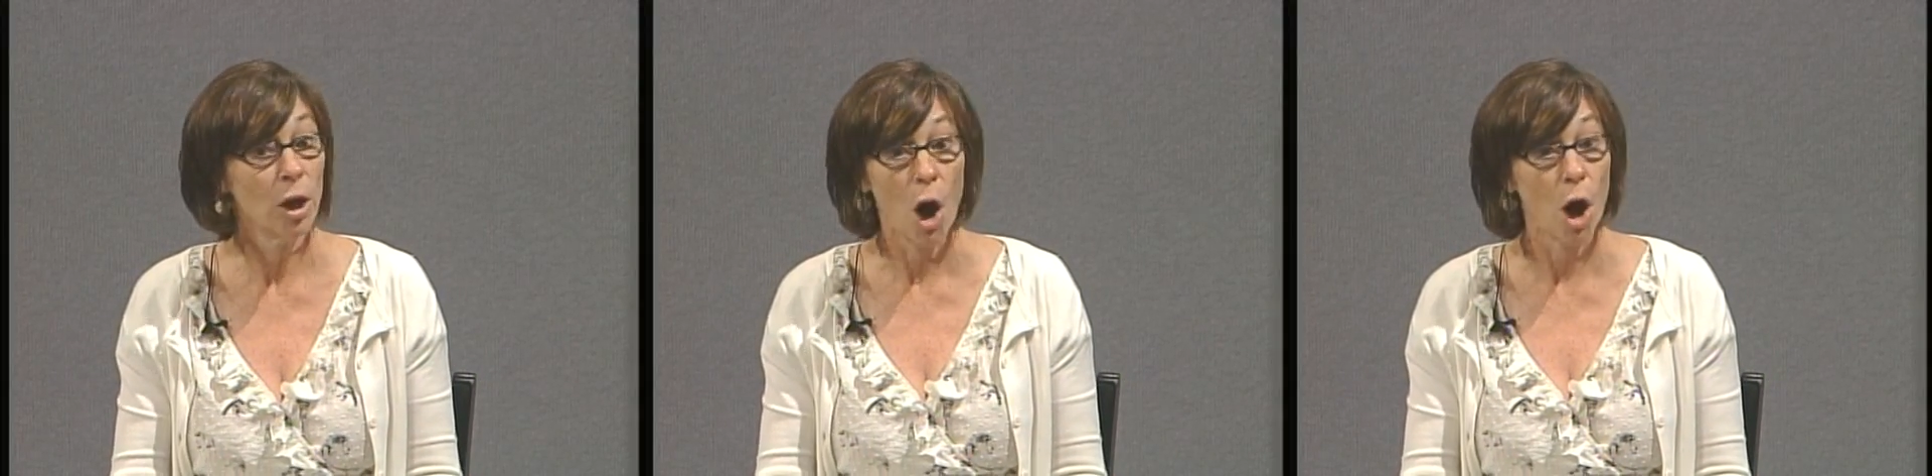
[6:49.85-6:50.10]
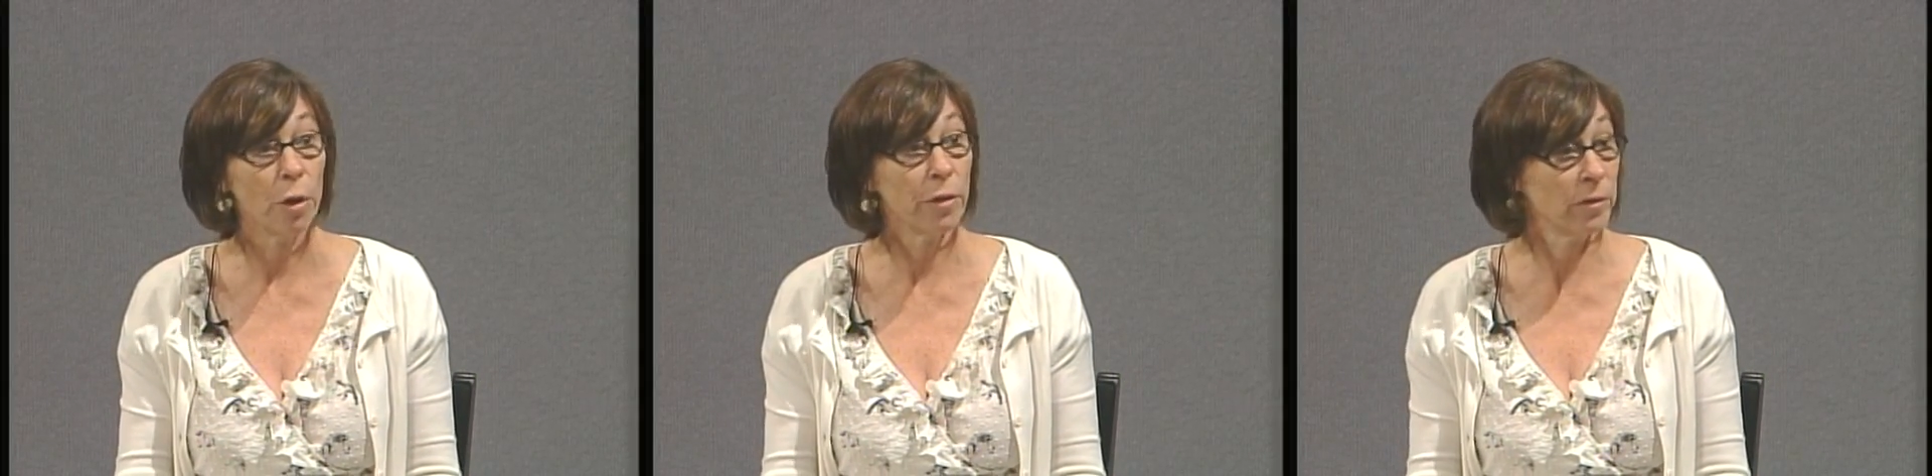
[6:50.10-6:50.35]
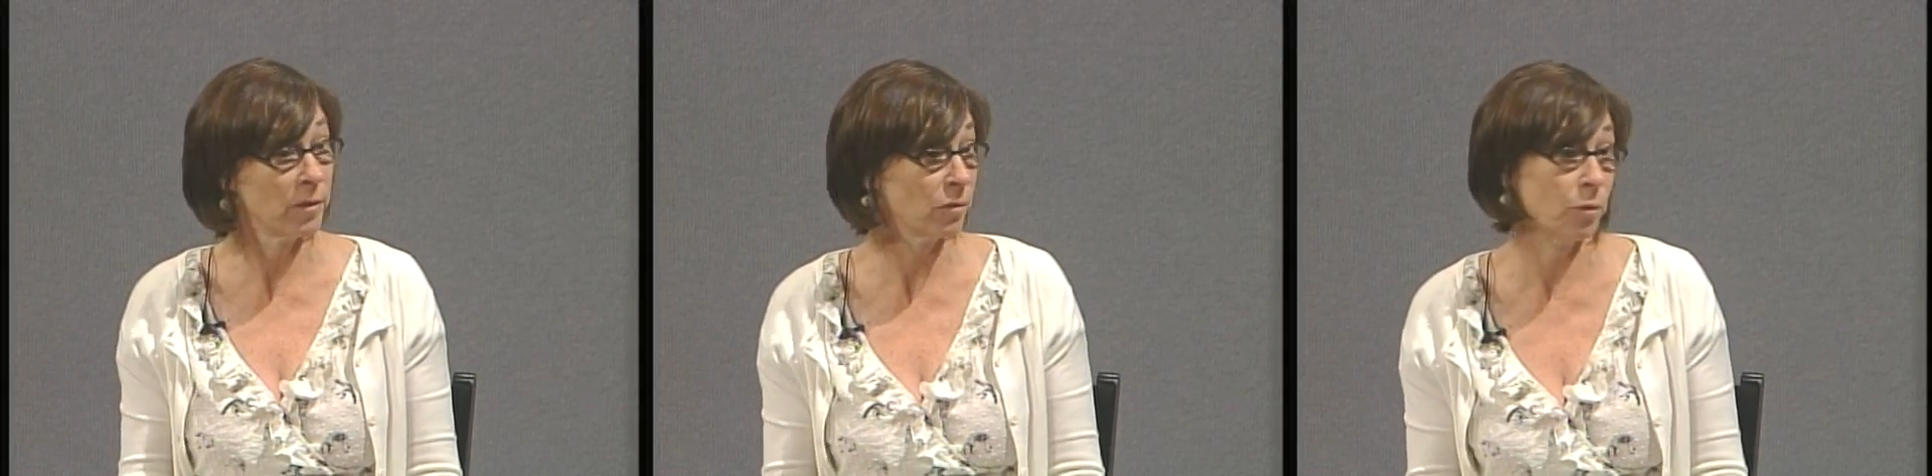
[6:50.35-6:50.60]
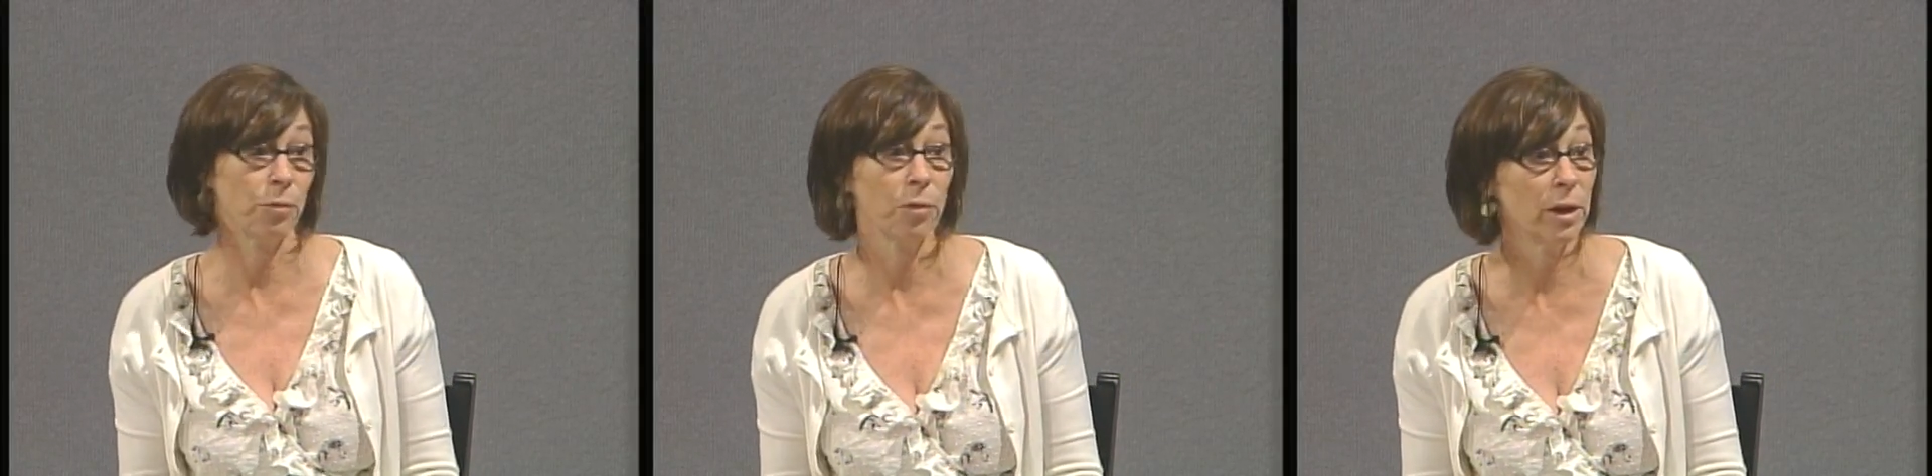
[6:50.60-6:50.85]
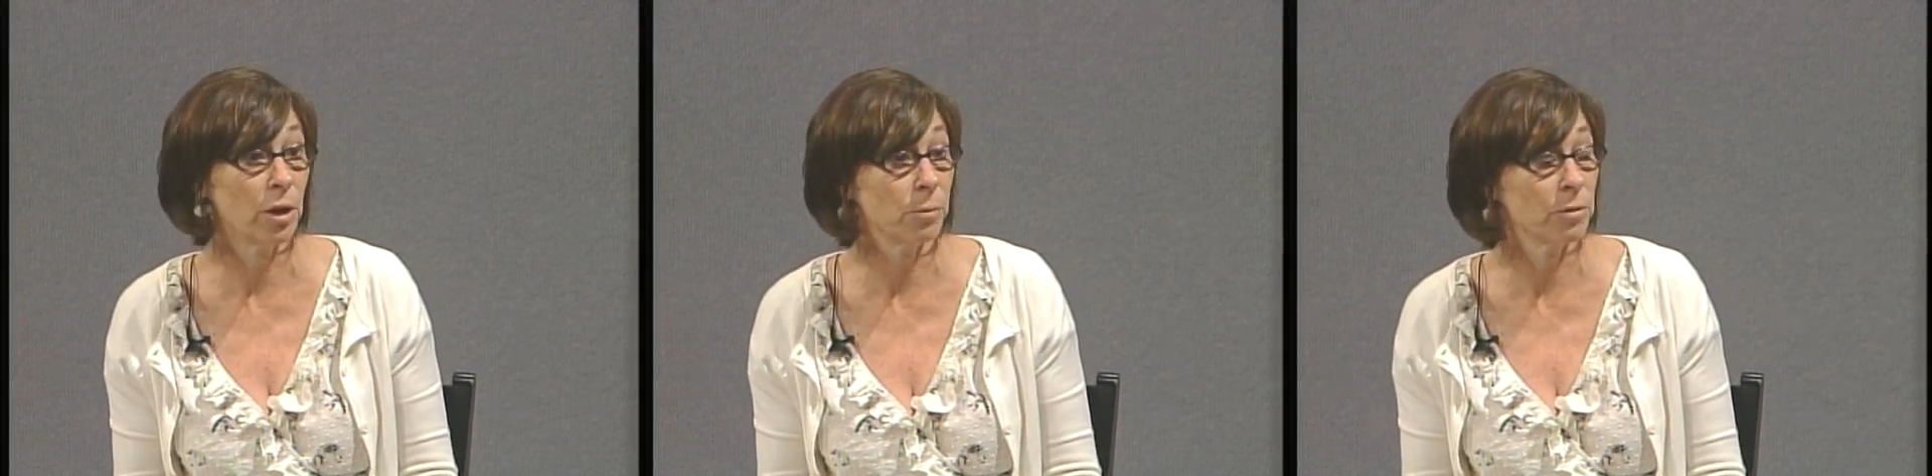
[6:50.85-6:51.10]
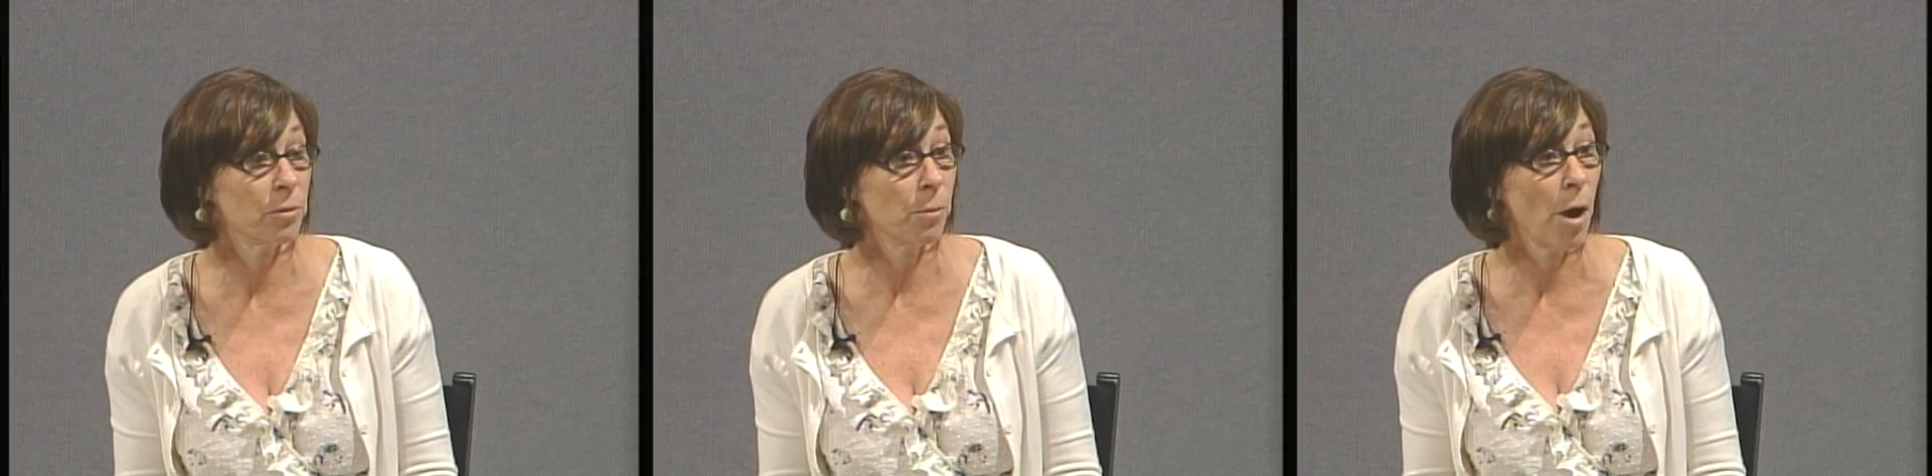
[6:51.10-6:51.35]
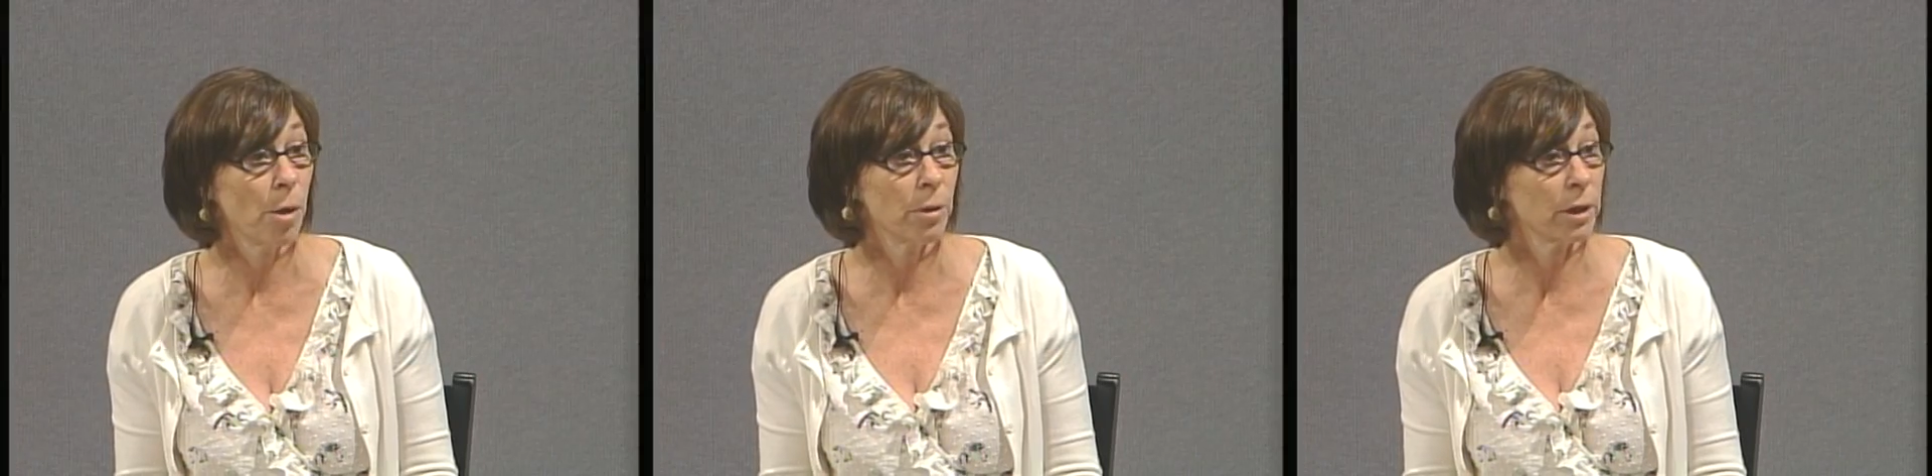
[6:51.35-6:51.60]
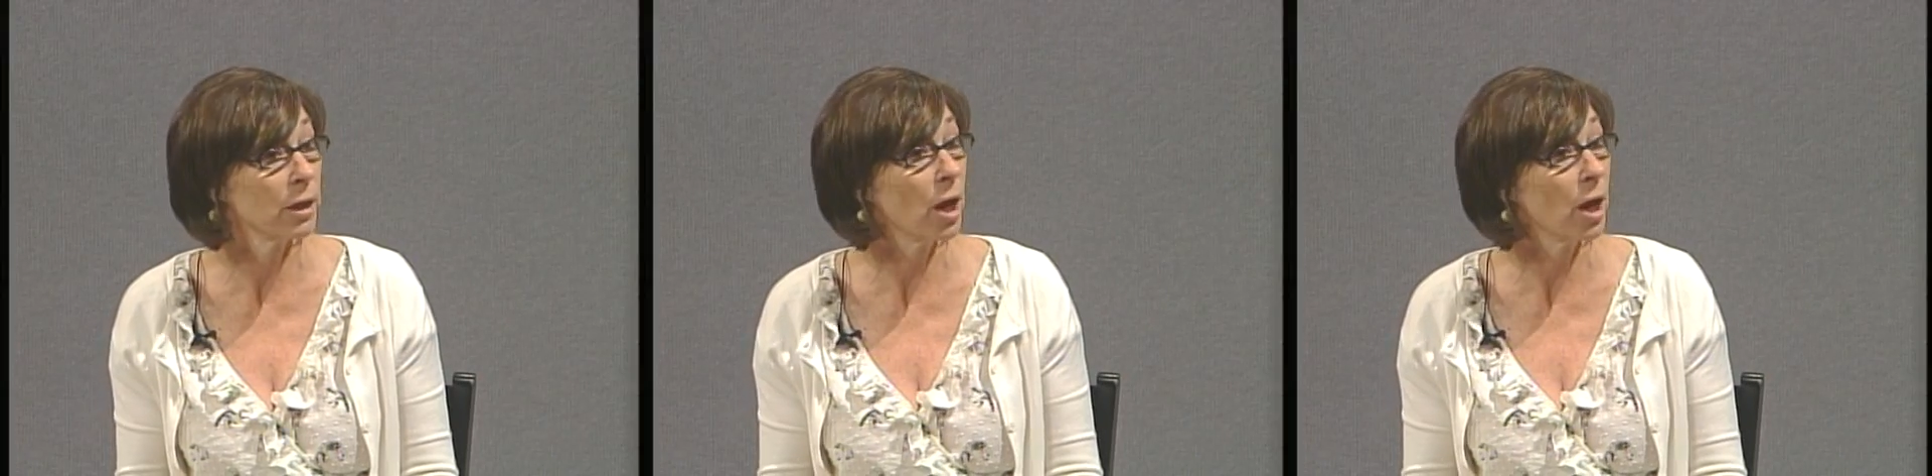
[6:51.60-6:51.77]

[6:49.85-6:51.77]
All of these things are free and up to the public.